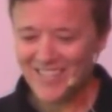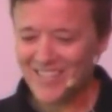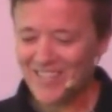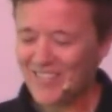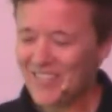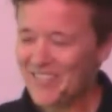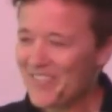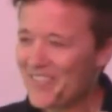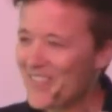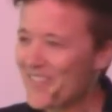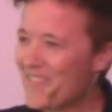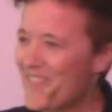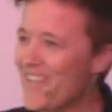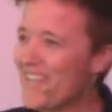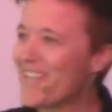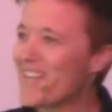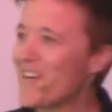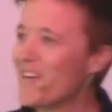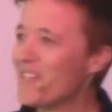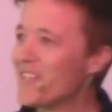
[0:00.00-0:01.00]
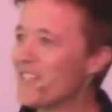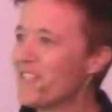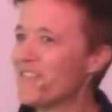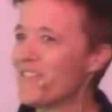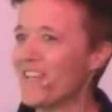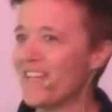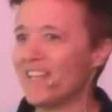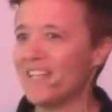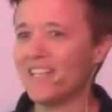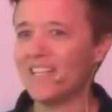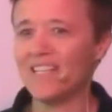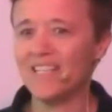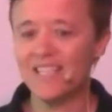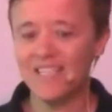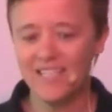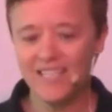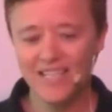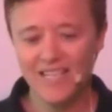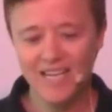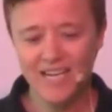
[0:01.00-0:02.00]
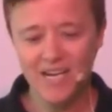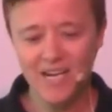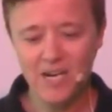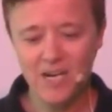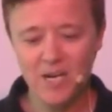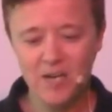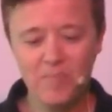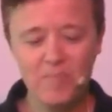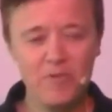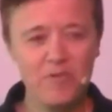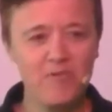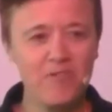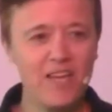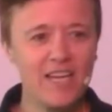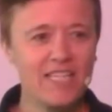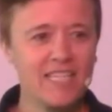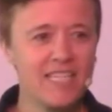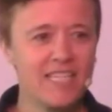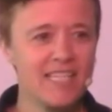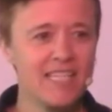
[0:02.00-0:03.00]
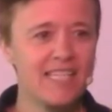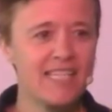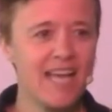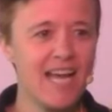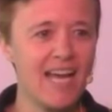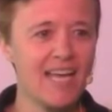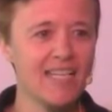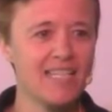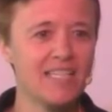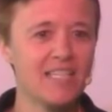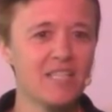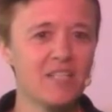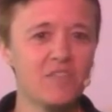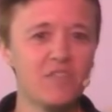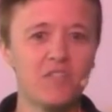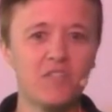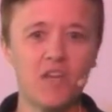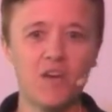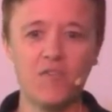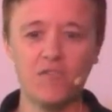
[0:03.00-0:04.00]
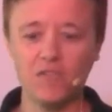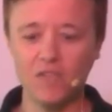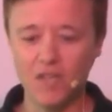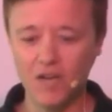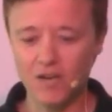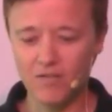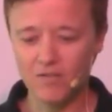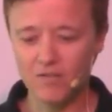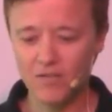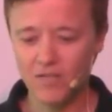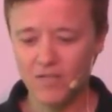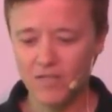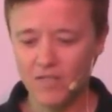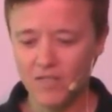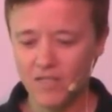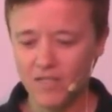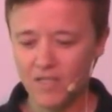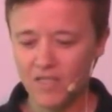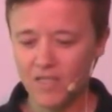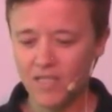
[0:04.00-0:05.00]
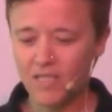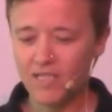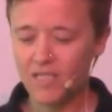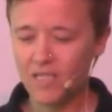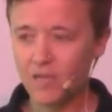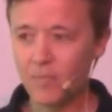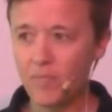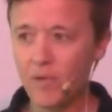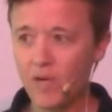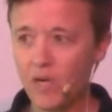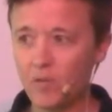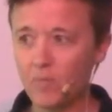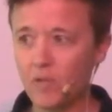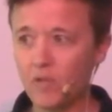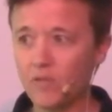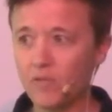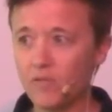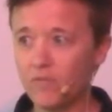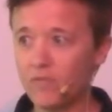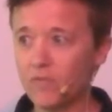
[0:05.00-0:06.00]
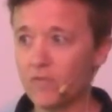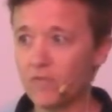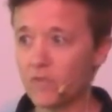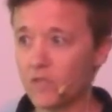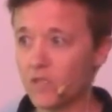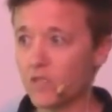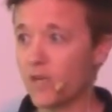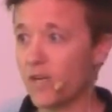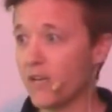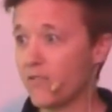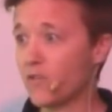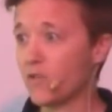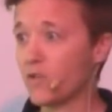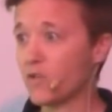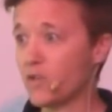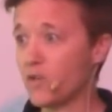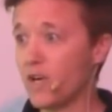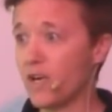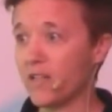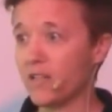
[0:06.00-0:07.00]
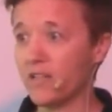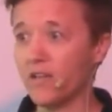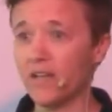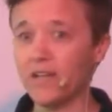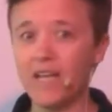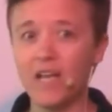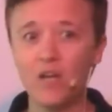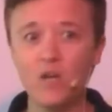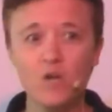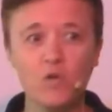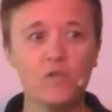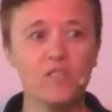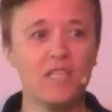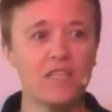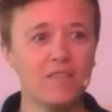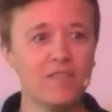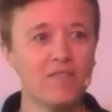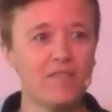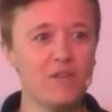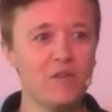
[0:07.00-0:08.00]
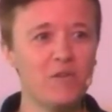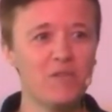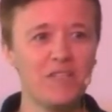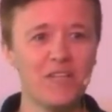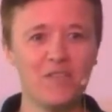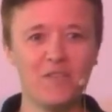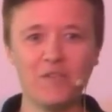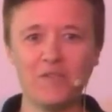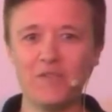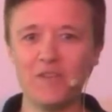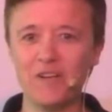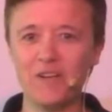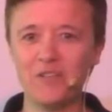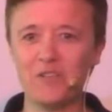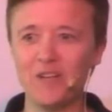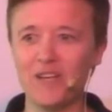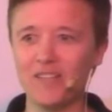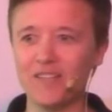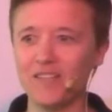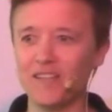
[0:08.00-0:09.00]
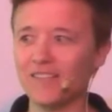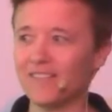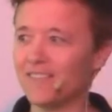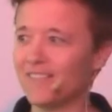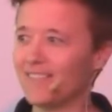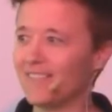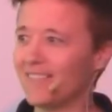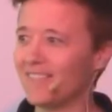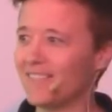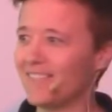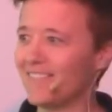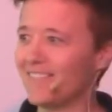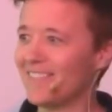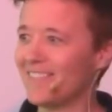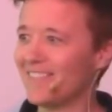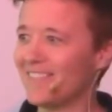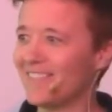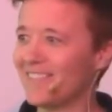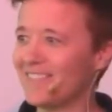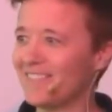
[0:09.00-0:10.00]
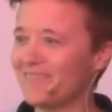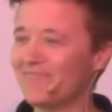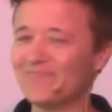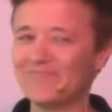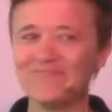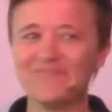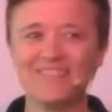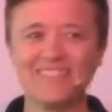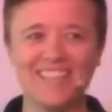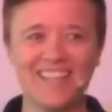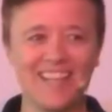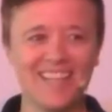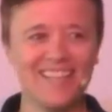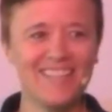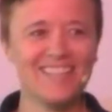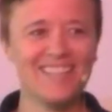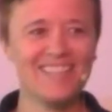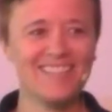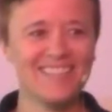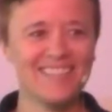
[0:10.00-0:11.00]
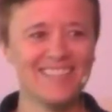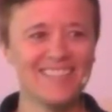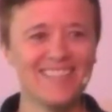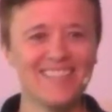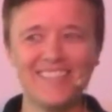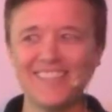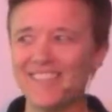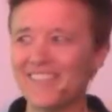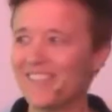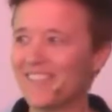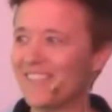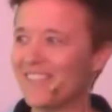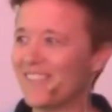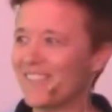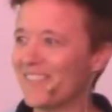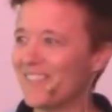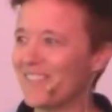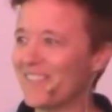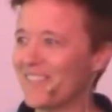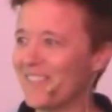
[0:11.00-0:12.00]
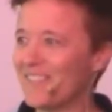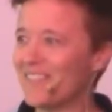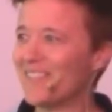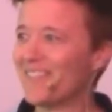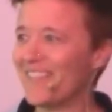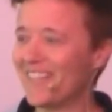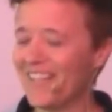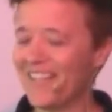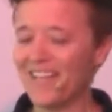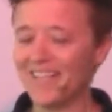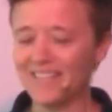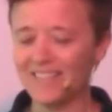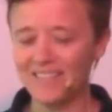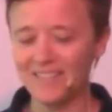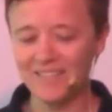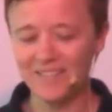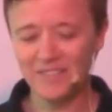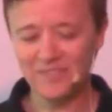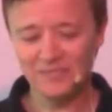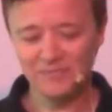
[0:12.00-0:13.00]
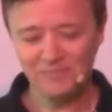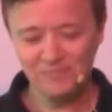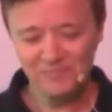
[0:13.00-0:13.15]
So for me, cultivating uh, and perfecting this idea of self love is comparable to training for a triathlon. Now, who, is, who has ever run a triathlon? Nice. Excellent.